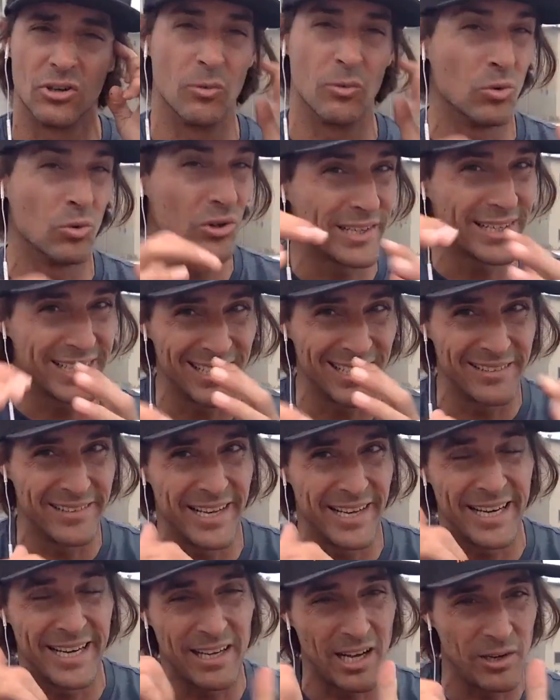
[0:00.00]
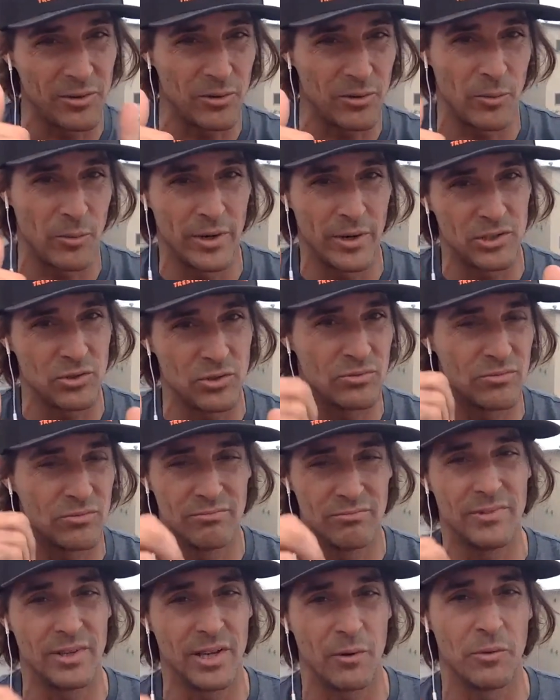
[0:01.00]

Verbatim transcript: I'm working on that. I, I, I want to do. Yeah,